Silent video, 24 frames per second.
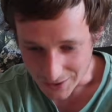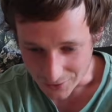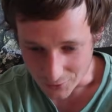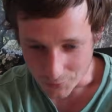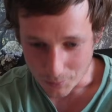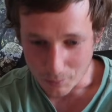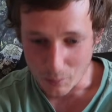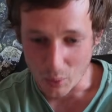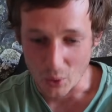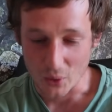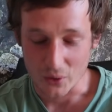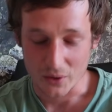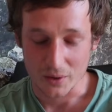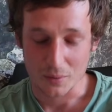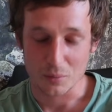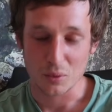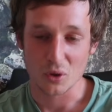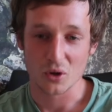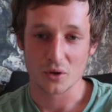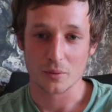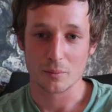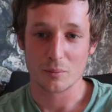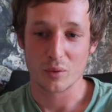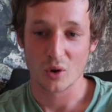I was pulling,
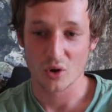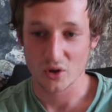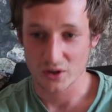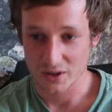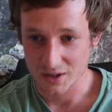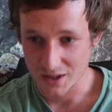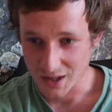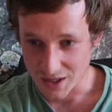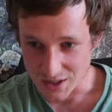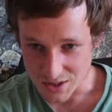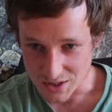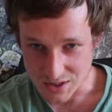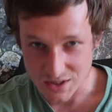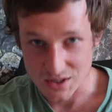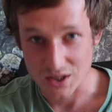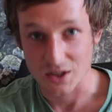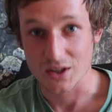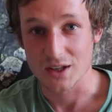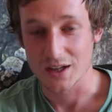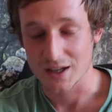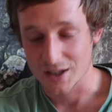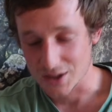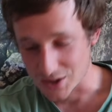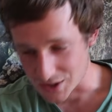and then
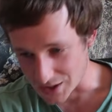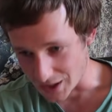suddenly it just